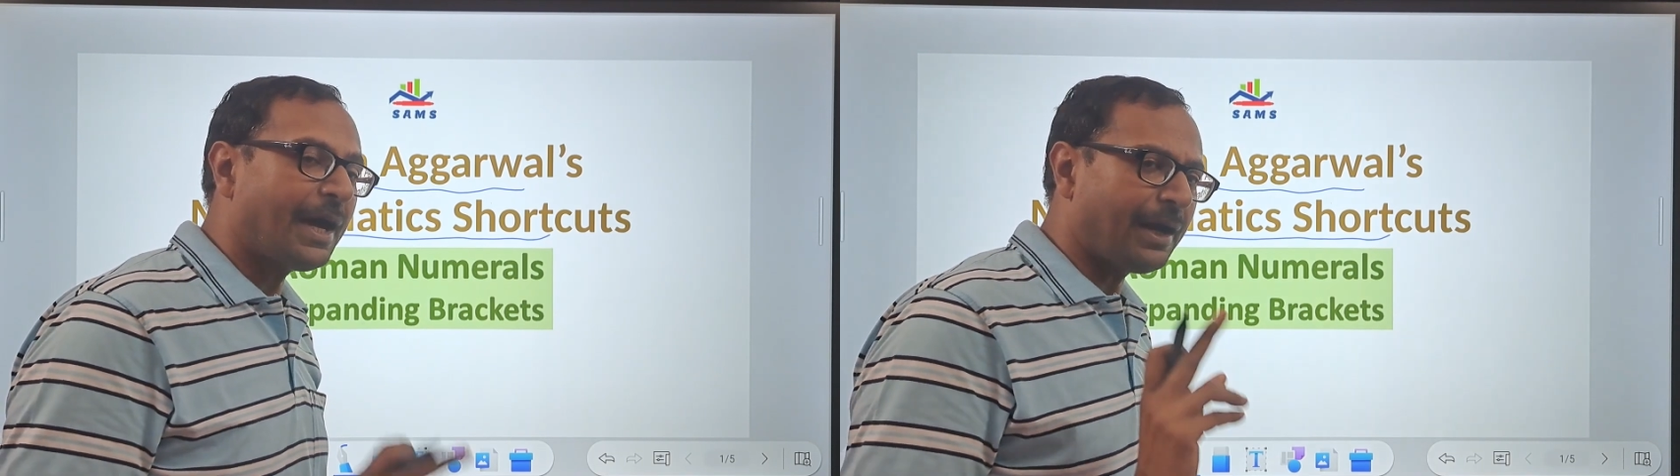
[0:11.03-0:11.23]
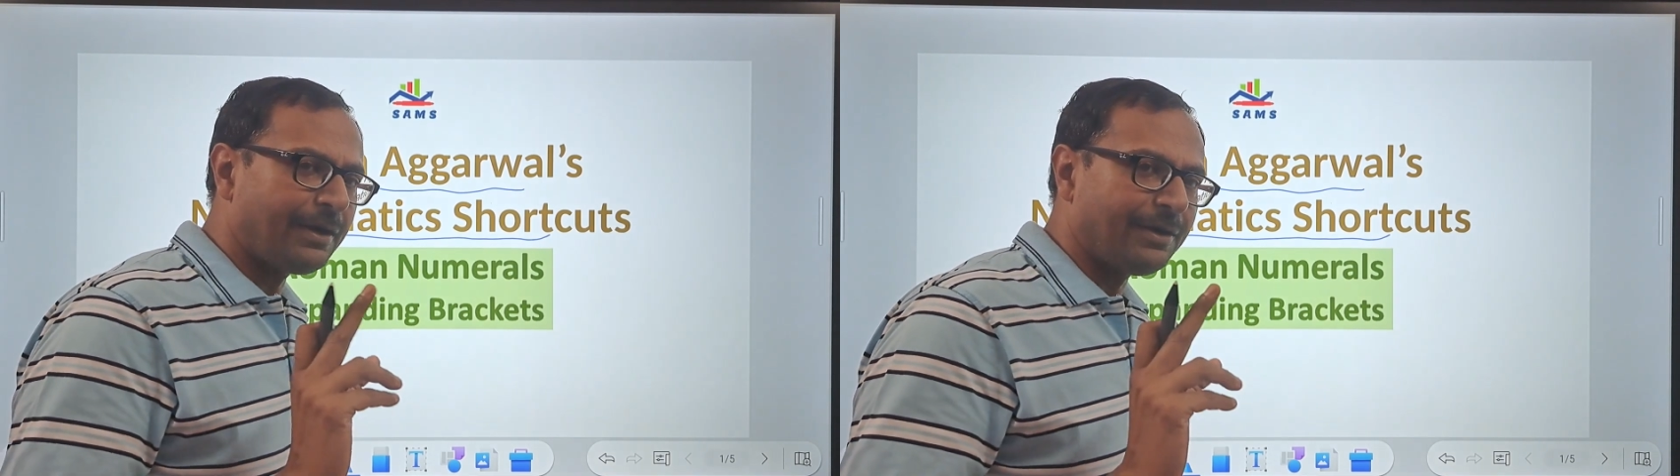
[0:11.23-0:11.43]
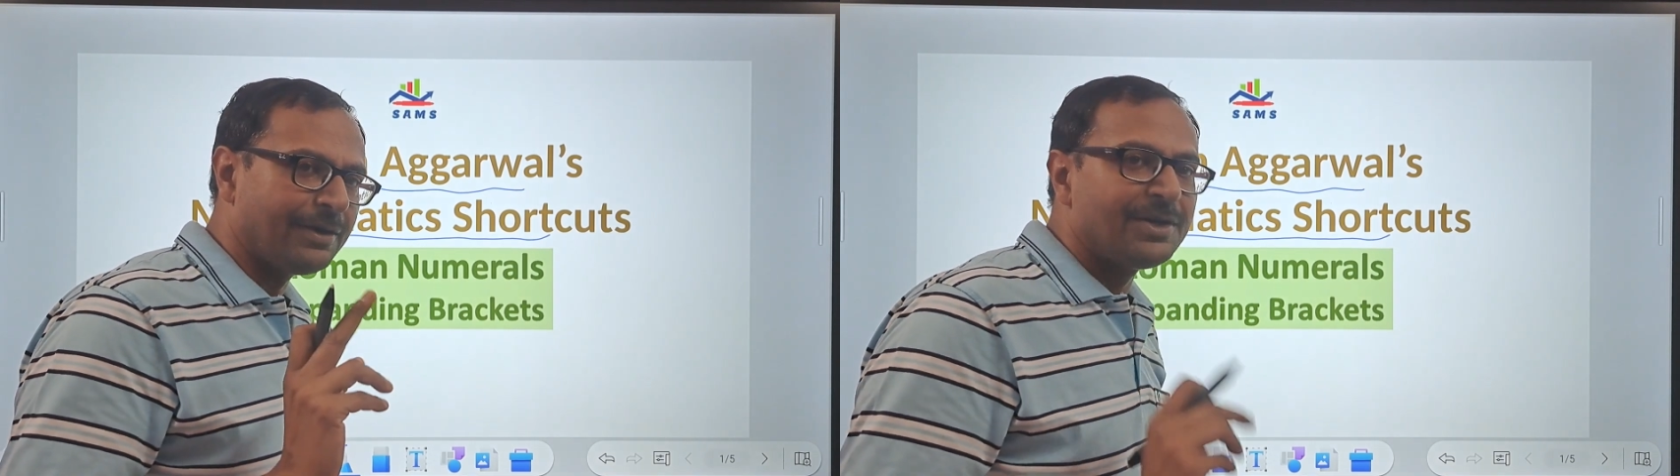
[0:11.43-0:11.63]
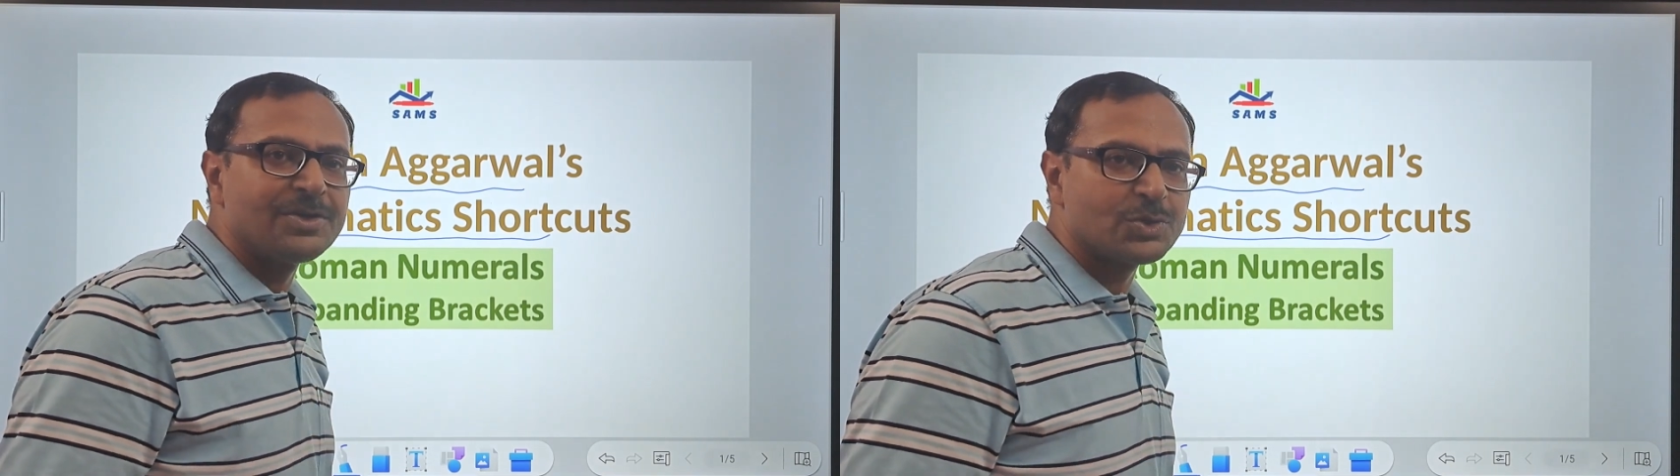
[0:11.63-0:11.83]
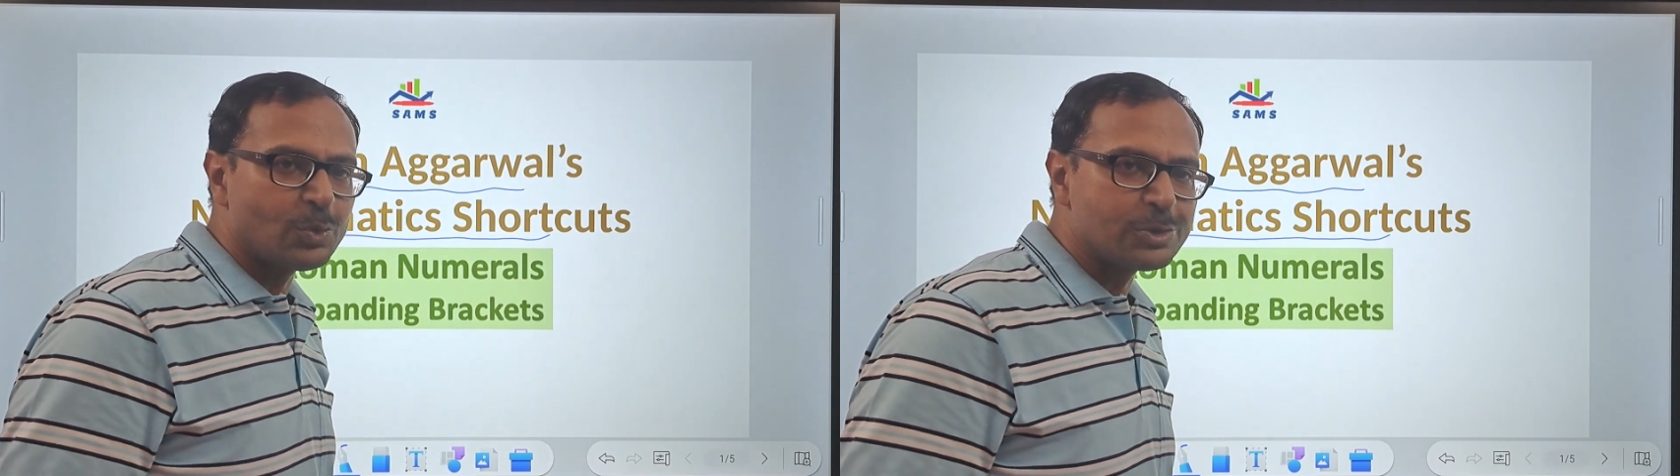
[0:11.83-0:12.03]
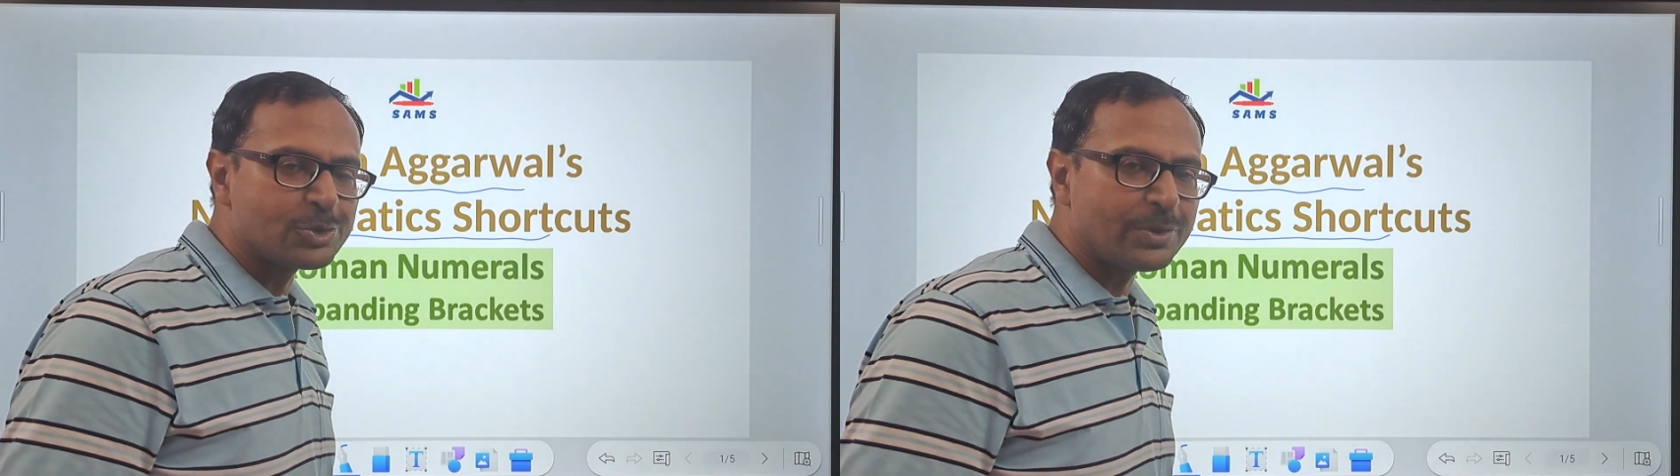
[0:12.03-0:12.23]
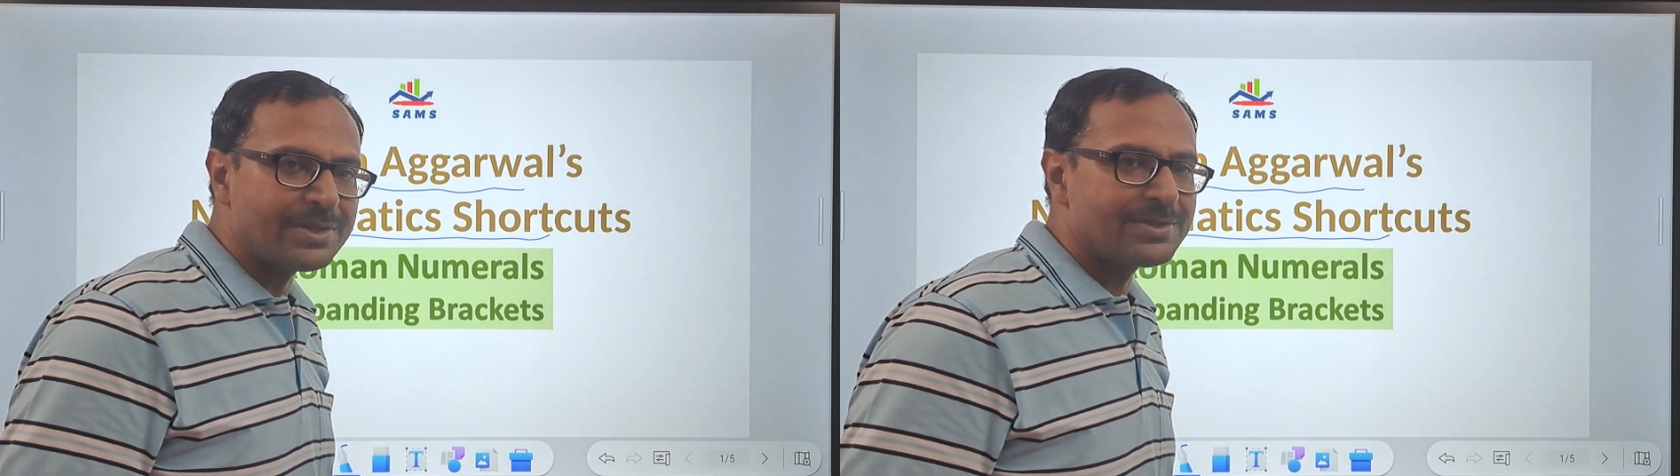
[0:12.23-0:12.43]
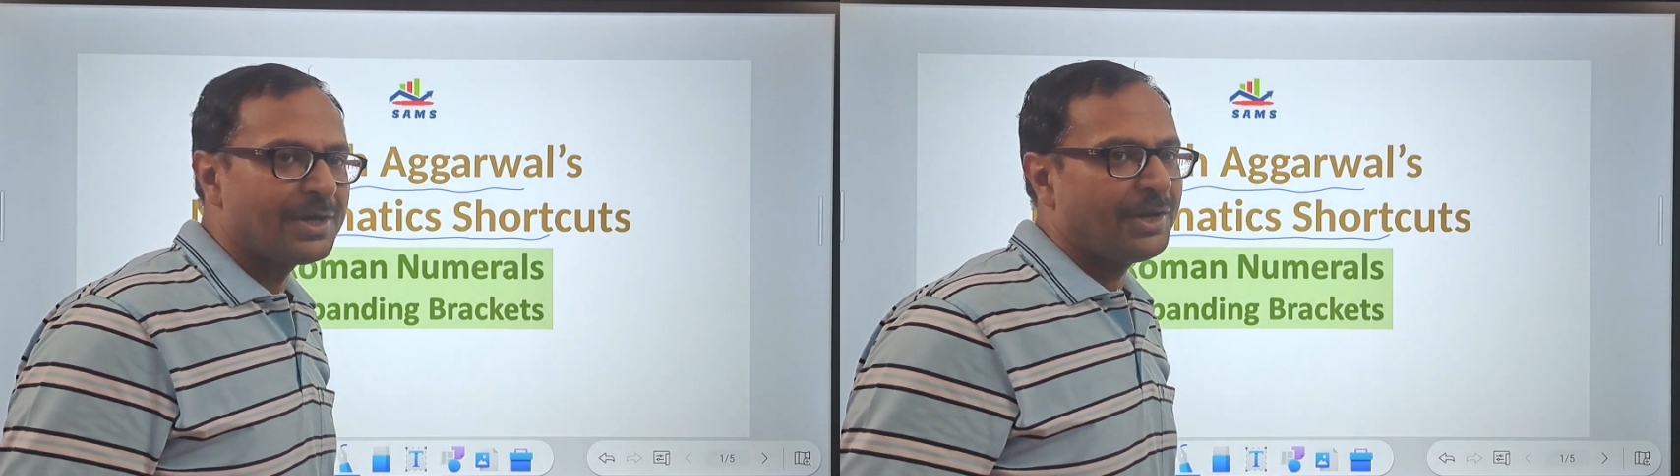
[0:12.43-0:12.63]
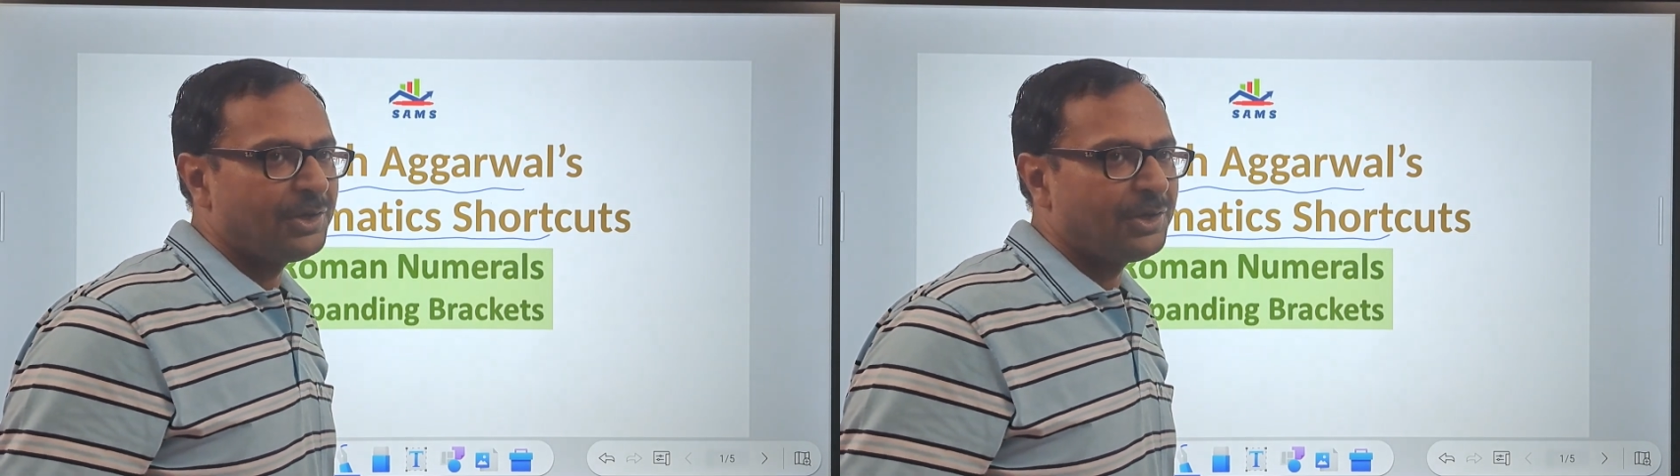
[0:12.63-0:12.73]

and school students,